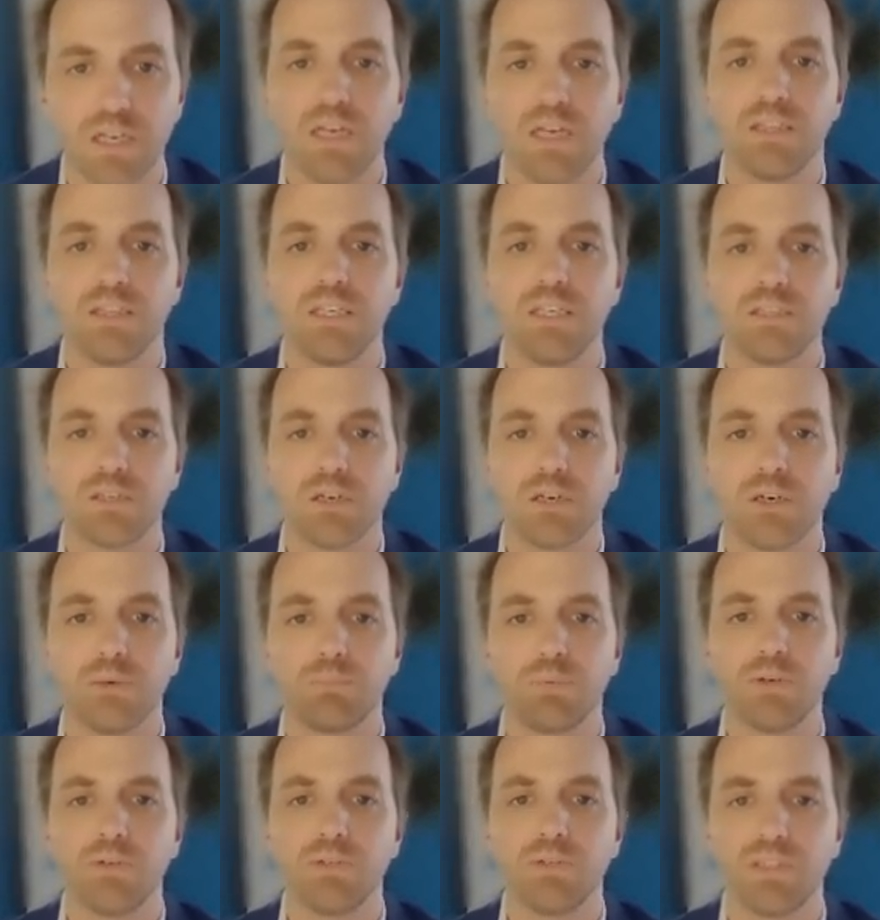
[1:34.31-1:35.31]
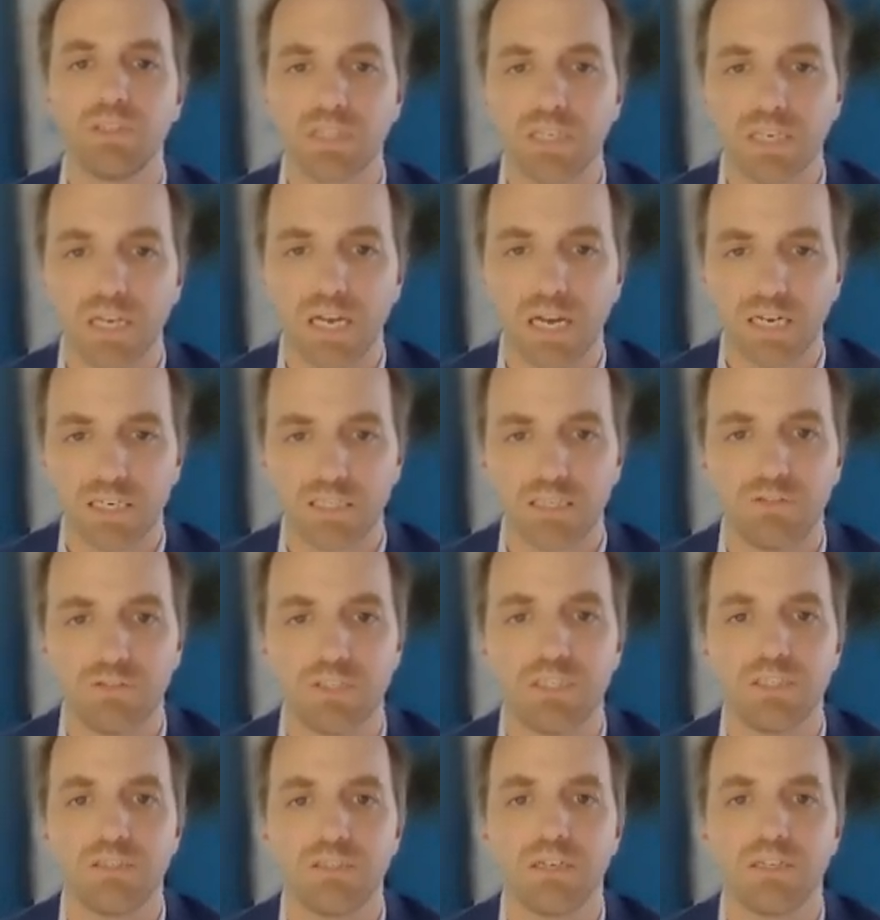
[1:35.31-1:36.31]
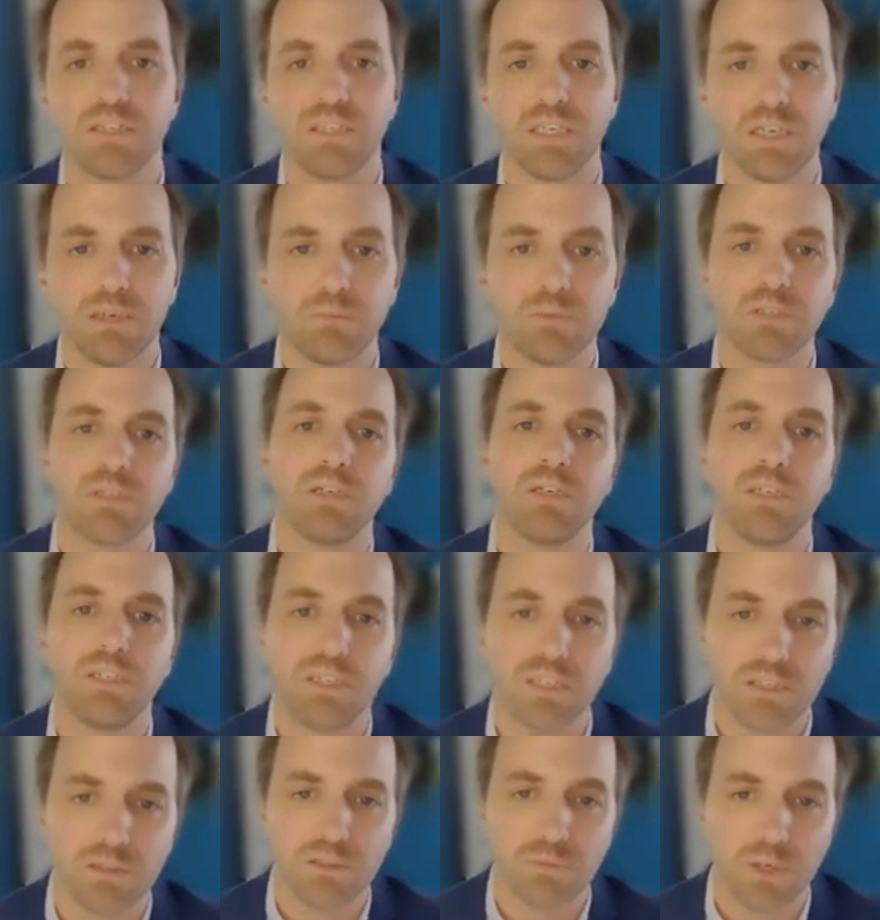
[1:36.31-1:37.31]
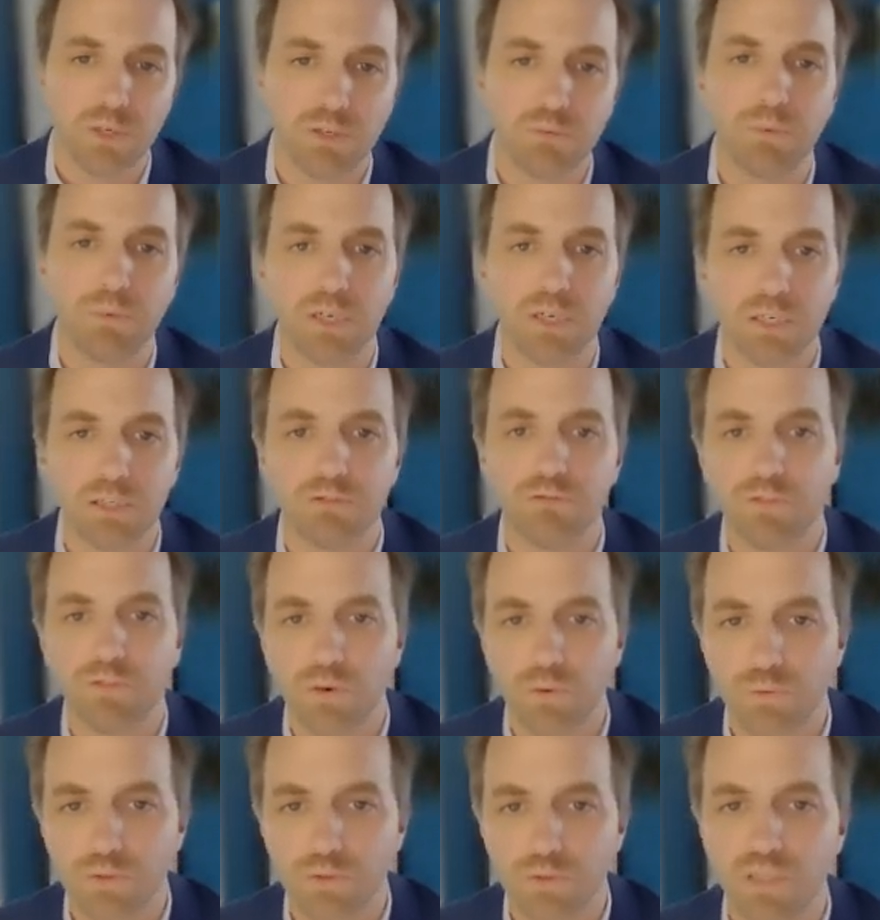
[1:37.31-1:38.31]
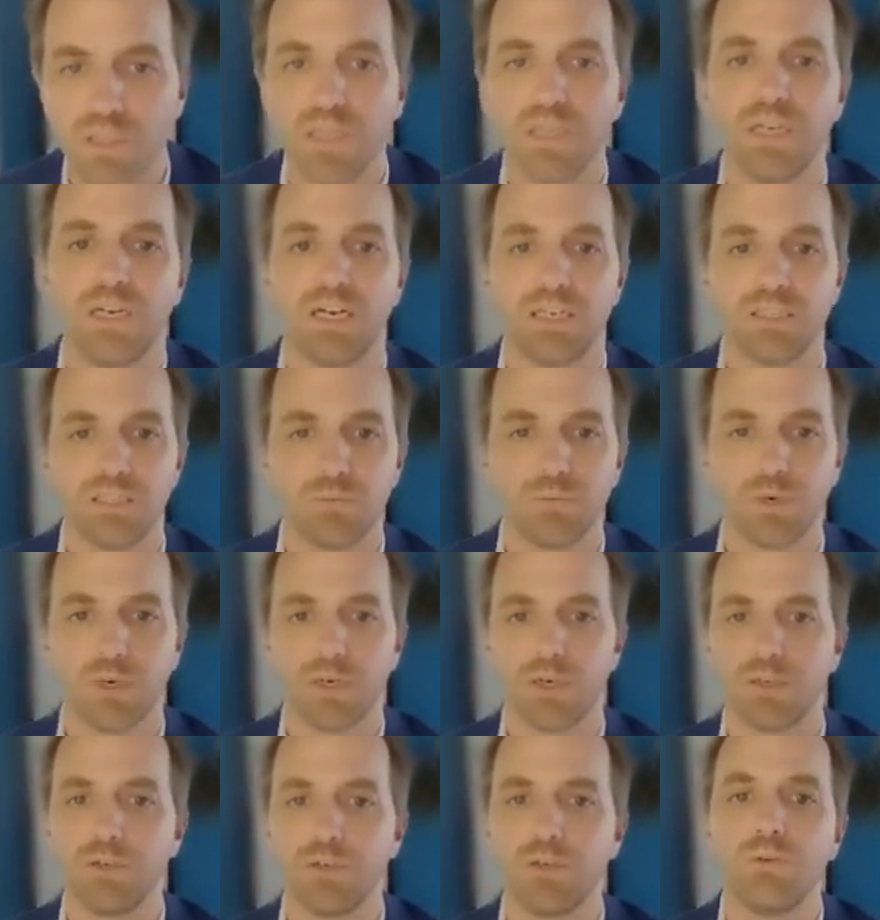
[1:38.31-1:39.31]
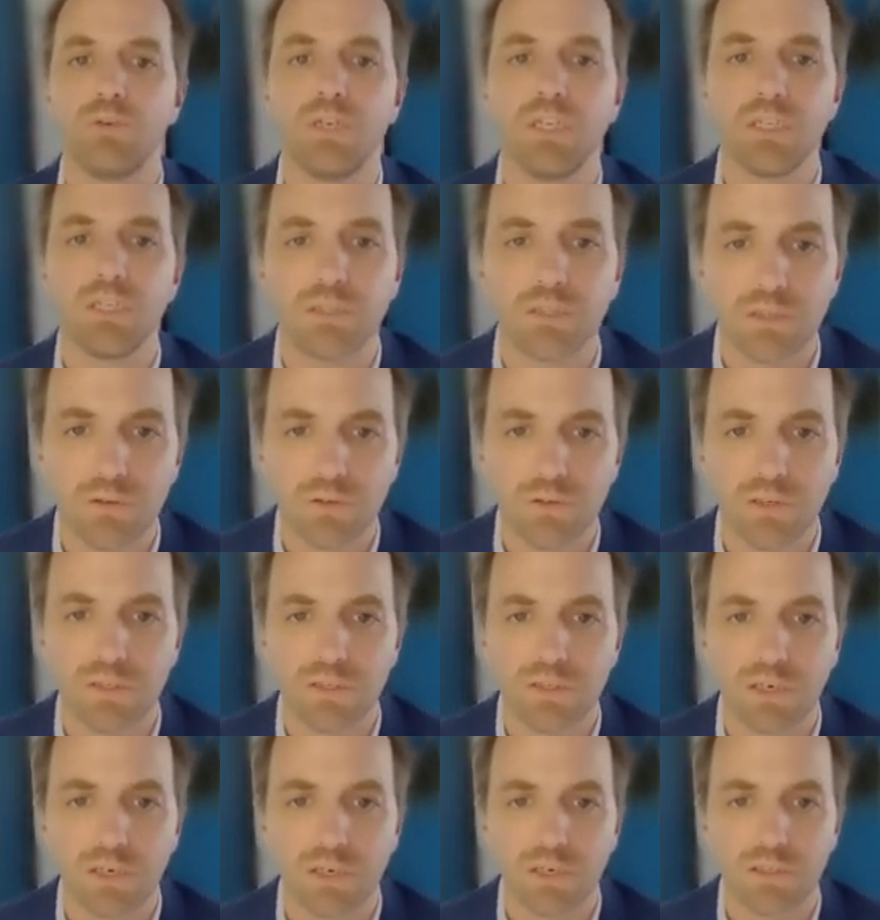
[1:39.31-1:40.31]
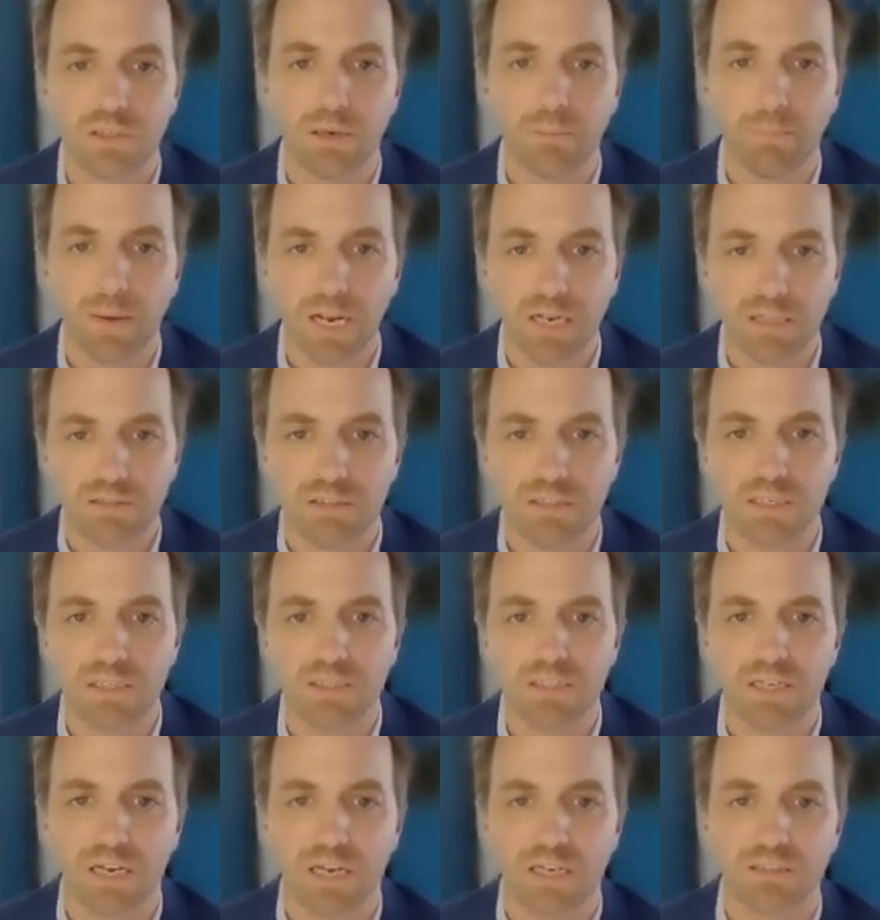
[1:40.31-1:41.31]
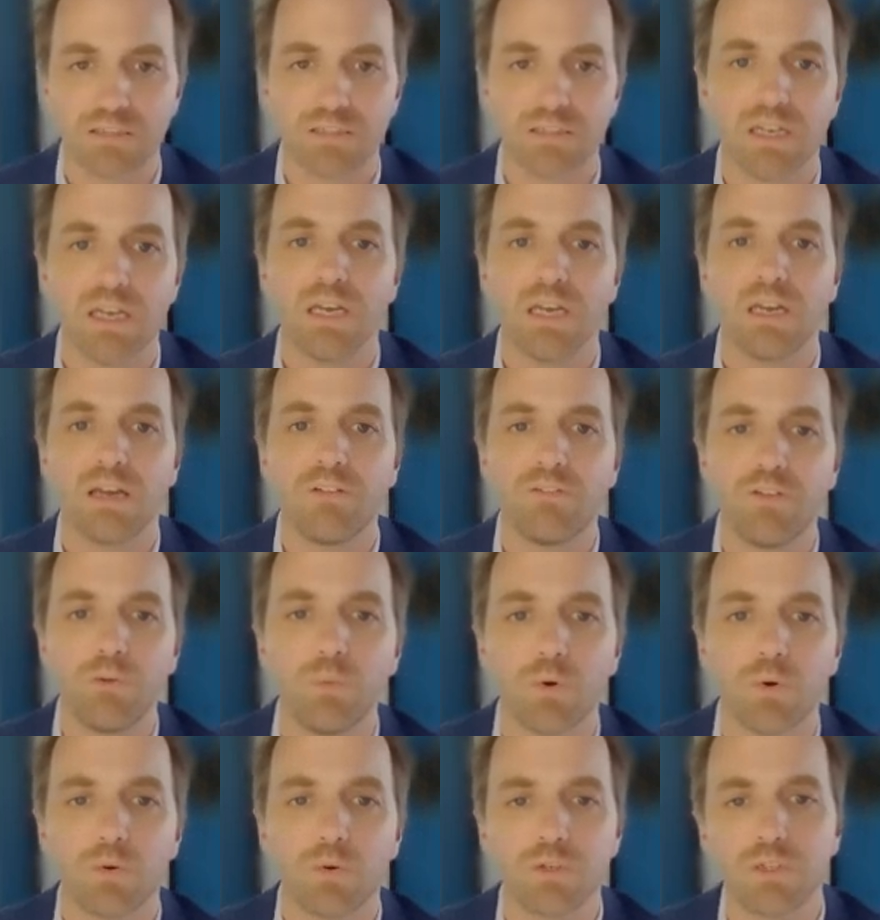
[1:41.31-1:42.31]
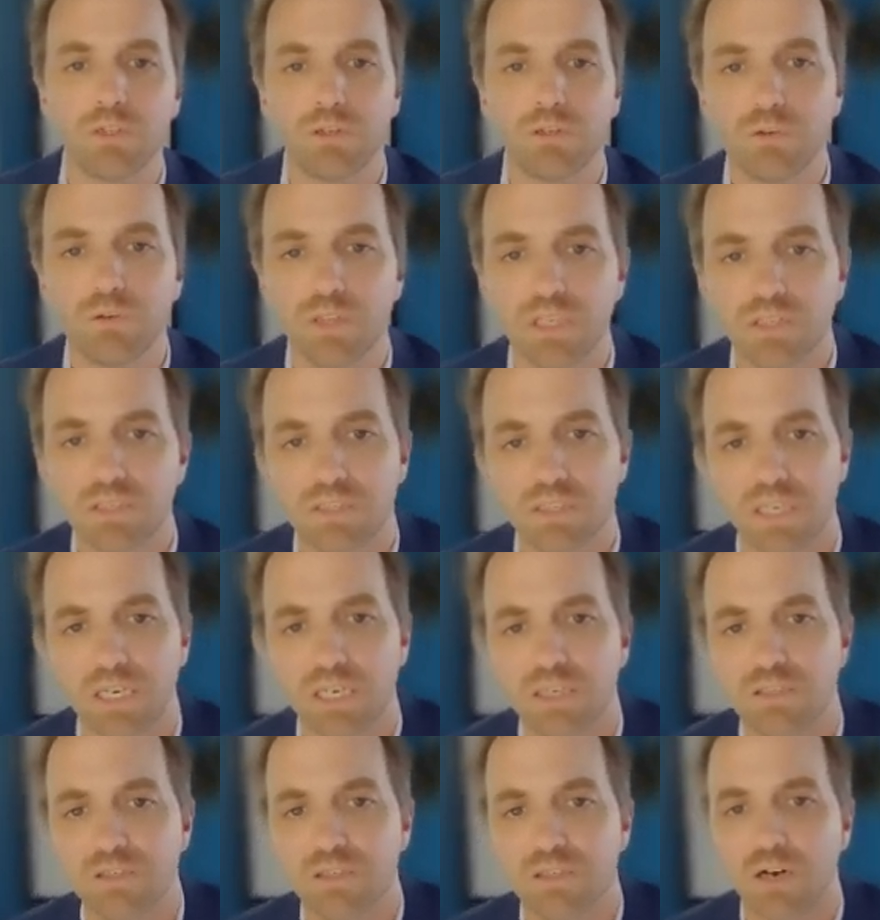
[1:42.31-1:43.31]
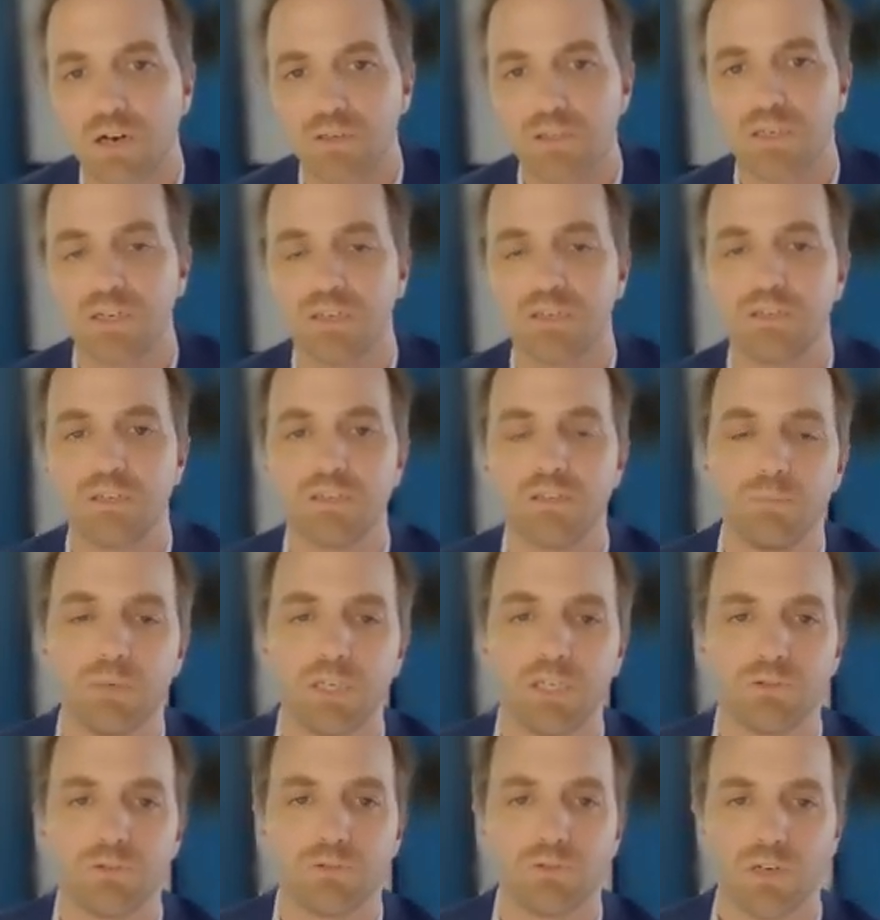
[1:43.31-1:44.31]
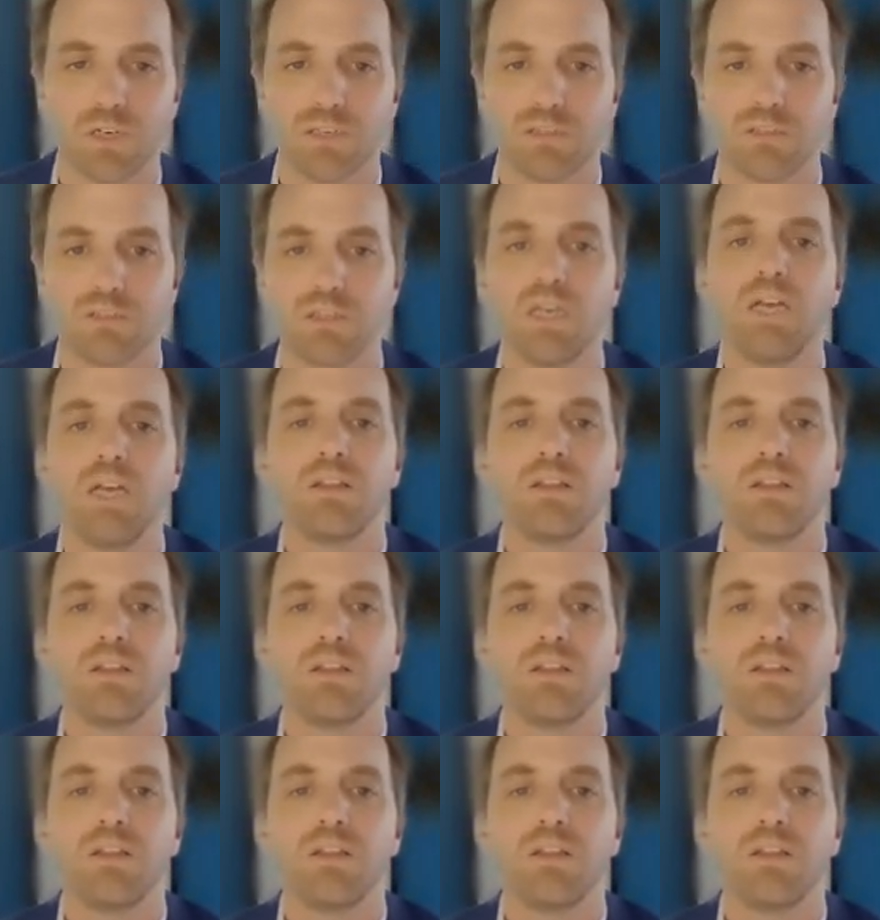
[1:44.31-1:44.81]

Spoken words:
These are processing activities deemed legitimate by default, as it were. No need to conduct a balancing test if you want to do these things under legitimate interests.